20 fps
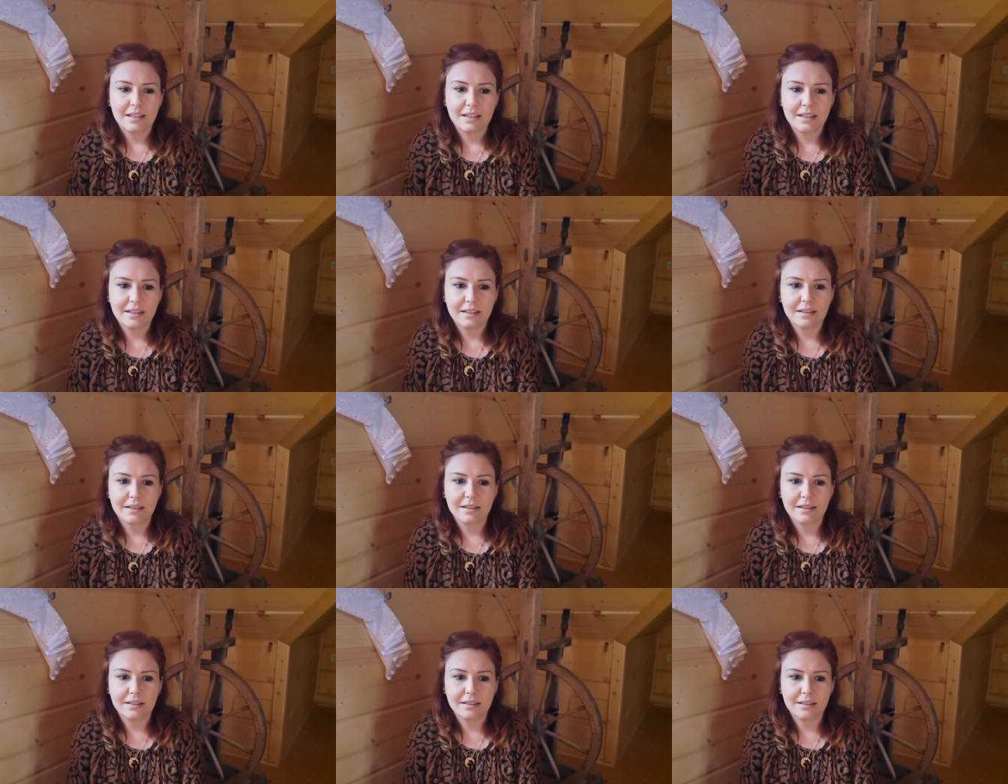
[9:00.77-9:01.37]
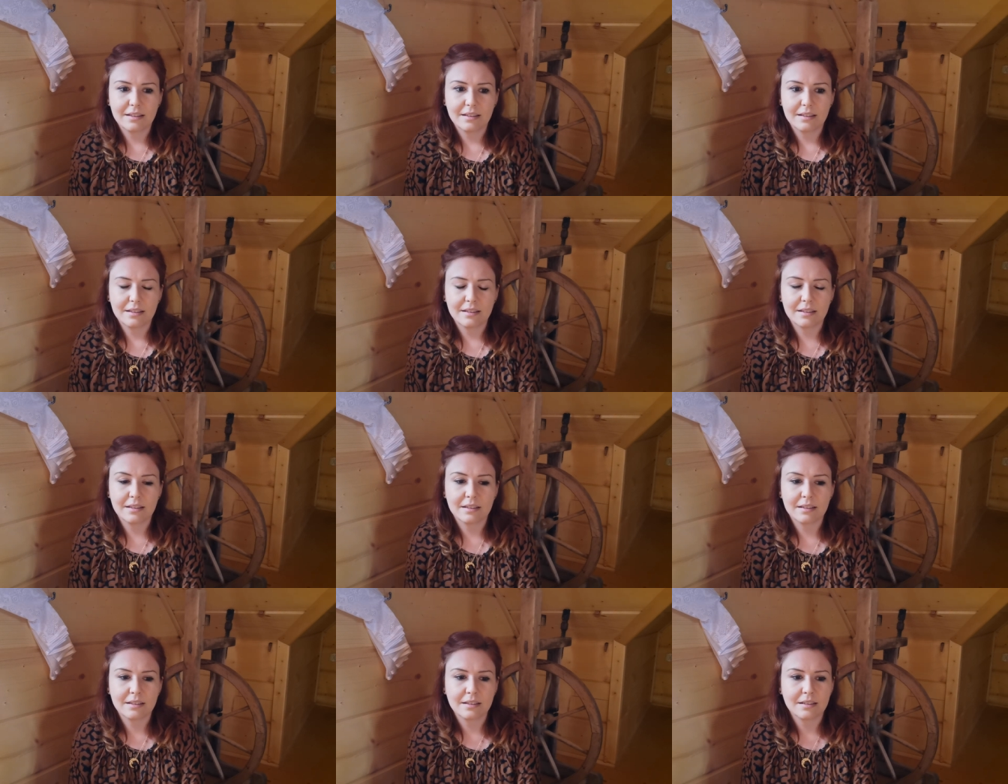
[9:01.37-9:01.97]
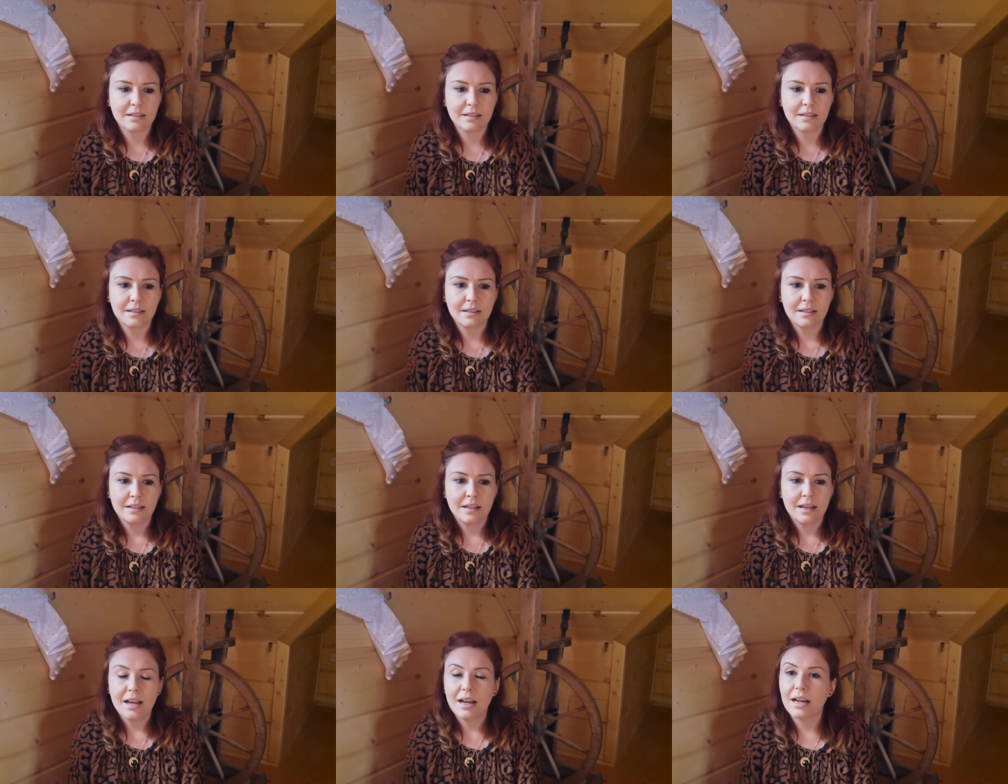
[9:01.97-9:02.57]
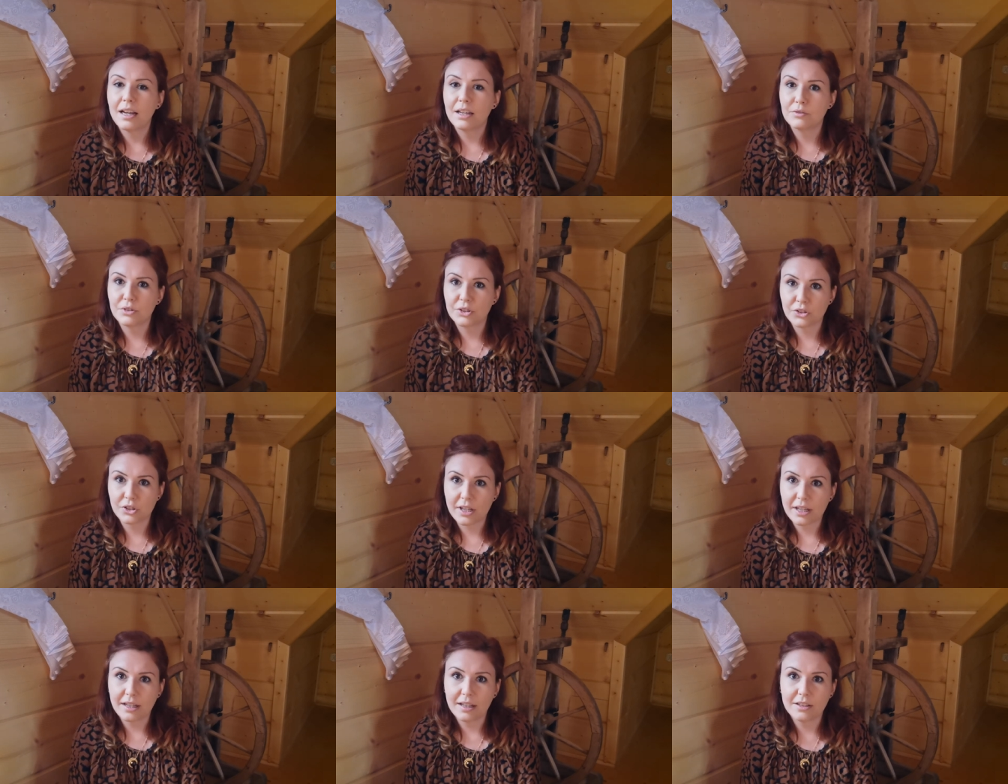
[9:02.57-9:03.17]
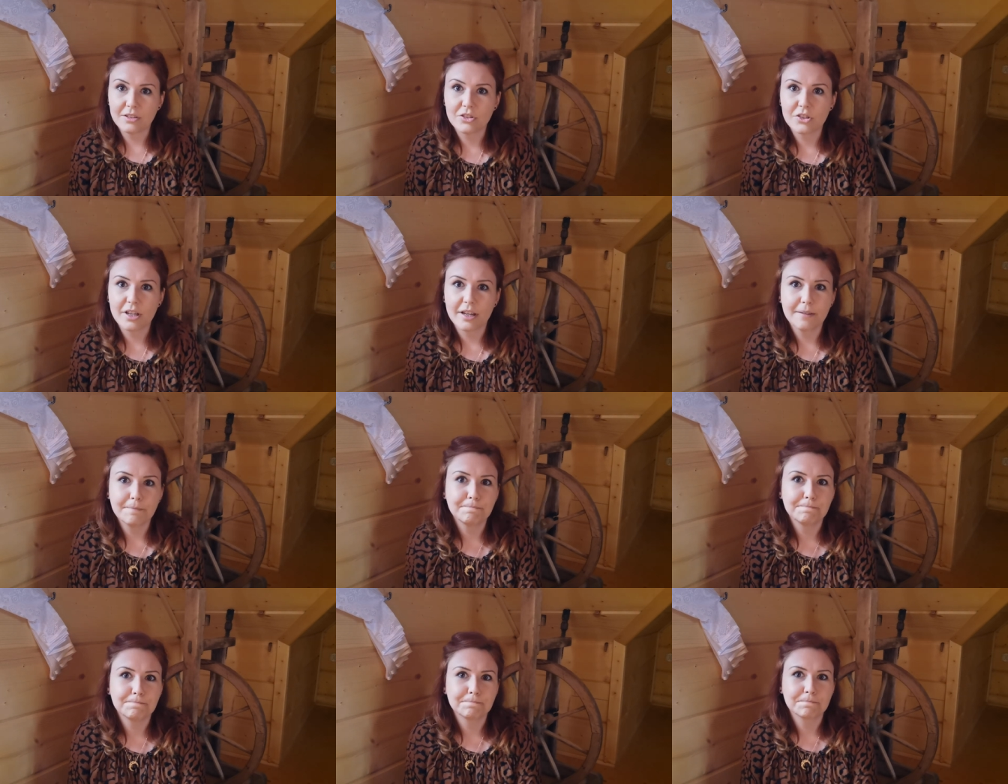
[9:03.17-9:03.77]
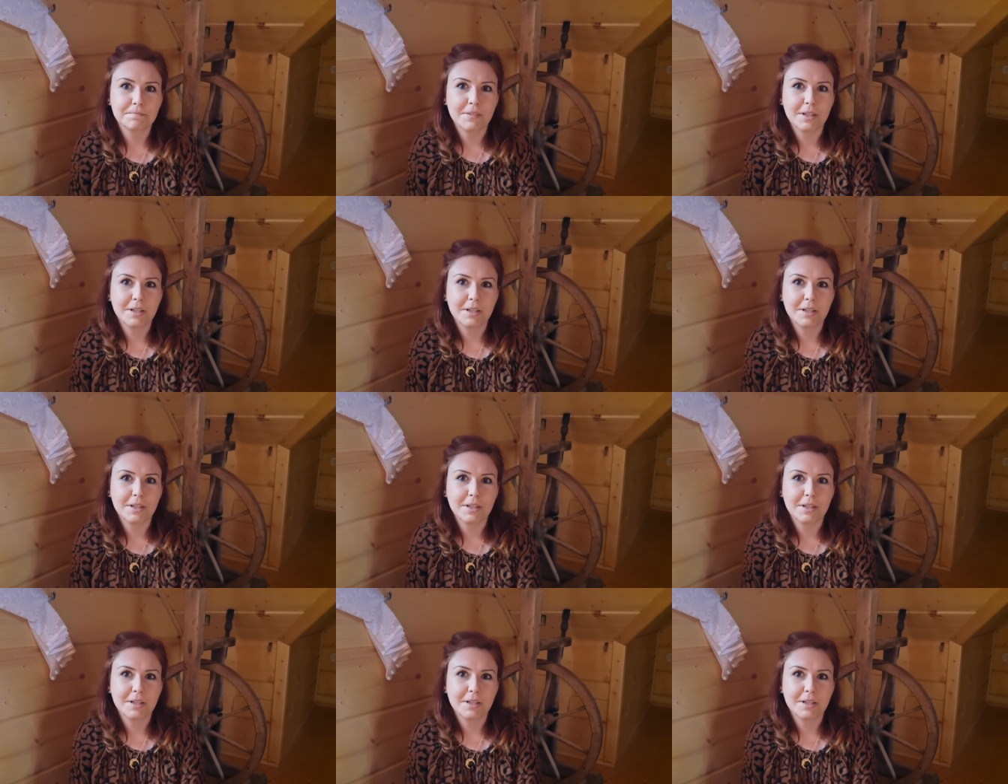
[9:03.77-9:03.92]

in uh, Irish culture,